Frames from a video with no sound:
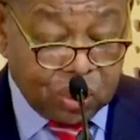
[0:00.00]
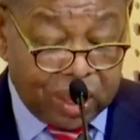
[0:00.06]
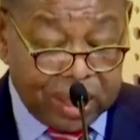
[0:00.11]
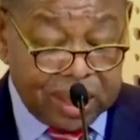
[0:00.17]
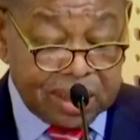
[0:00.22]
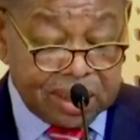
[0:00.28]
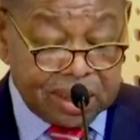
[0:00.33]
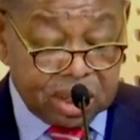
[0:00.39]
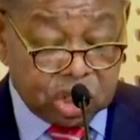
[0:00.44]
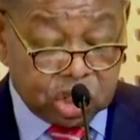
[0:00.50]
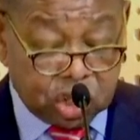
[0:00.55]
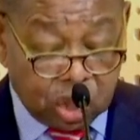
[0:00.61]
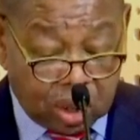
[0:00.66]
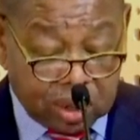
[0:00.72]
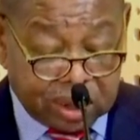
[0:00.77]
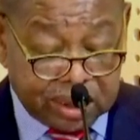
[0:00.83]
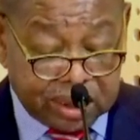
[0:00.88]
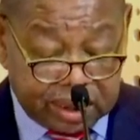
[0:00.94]
well as the
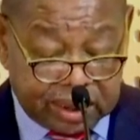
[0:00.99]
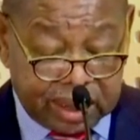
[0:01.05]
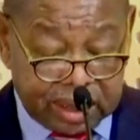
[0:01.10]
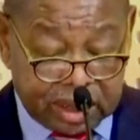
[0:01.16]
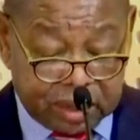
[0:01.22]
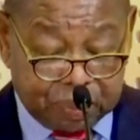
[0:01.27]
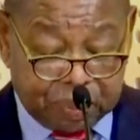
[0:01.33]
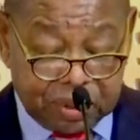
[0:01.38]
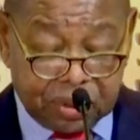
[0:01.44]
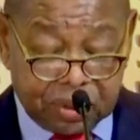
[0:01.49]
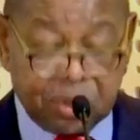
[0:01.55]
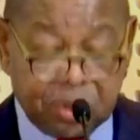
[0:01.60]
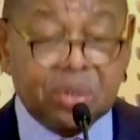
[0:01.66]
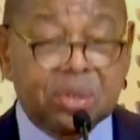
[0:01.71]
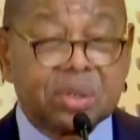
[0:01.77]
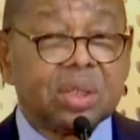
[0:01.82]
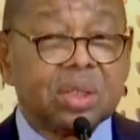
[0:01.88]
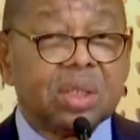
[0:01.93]
short recess
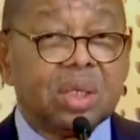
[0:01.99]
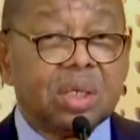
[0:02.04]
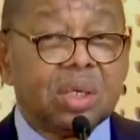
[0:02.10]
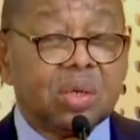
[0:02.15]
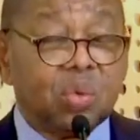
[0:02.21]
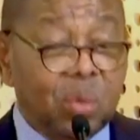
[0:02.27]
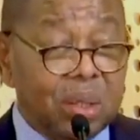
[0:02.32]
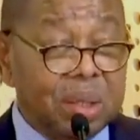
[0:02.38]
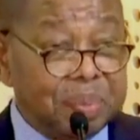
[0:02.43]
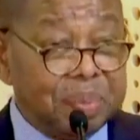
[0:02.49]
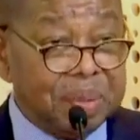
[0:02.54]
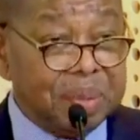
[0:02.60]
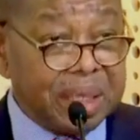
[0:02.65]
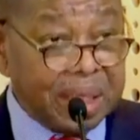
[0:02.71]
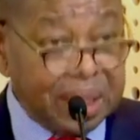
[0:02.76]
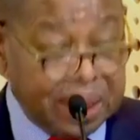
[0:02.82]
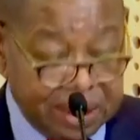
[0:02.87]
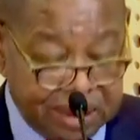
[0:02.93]
period will be
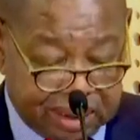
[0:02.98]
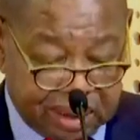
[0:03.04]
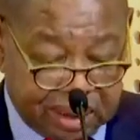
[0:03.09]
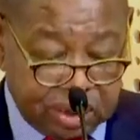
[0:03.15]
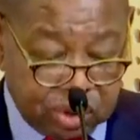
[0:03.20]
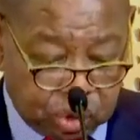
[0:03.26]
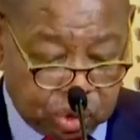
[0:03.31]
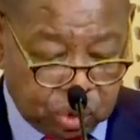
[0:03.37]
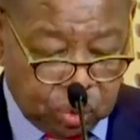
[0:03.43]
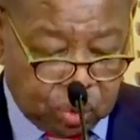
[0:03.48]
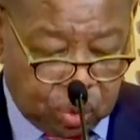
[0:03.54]
released in due